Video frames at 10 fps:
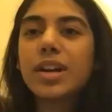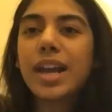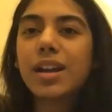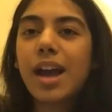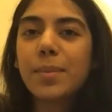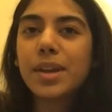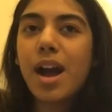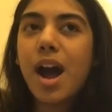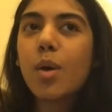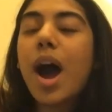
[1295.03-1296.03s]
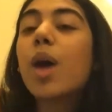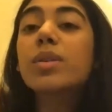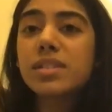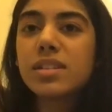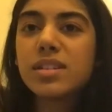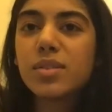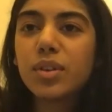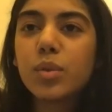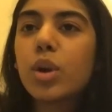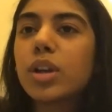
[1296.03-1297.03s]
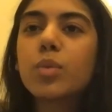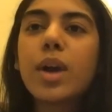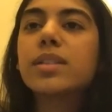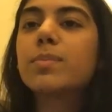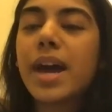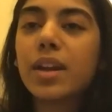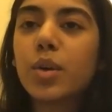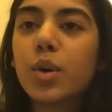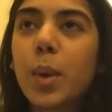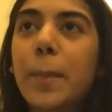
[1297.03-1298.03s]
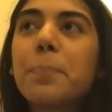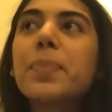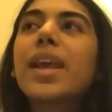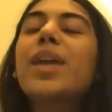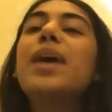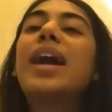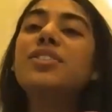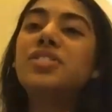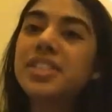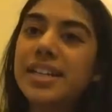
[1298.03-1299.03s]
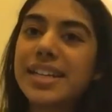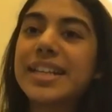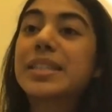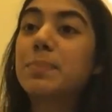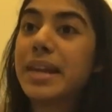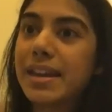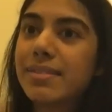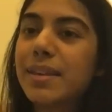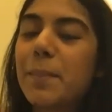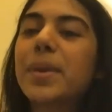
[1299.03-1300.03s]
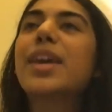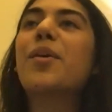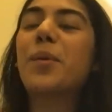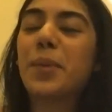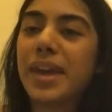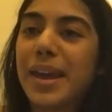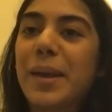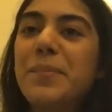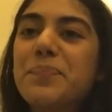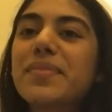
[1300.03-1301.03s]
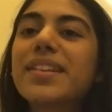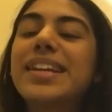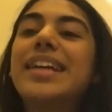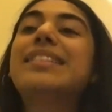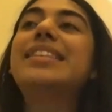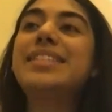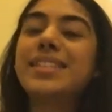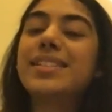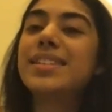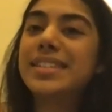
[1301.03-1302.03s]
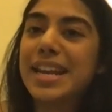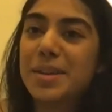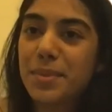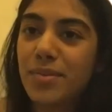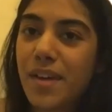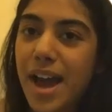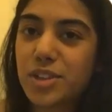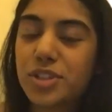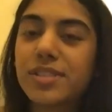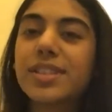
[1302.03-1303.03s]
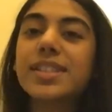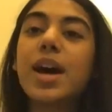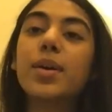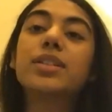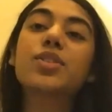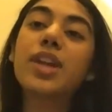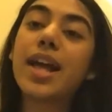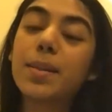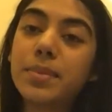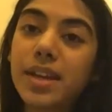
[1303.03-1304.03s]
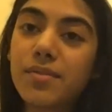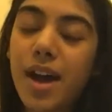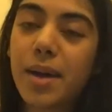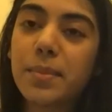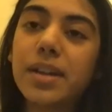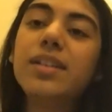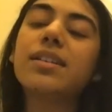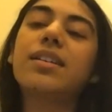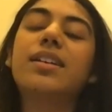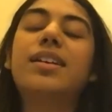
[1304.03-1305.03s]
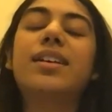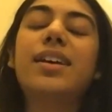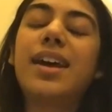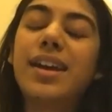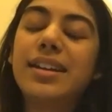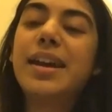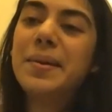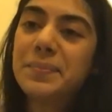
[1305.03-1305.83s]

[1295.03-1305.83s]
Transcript: Like, I mean, how is this different? What are you guys planning on doing? And we had to sit and explain them, okay, like this is sustainable fashion. This is how it's going to help the environment. And yeah.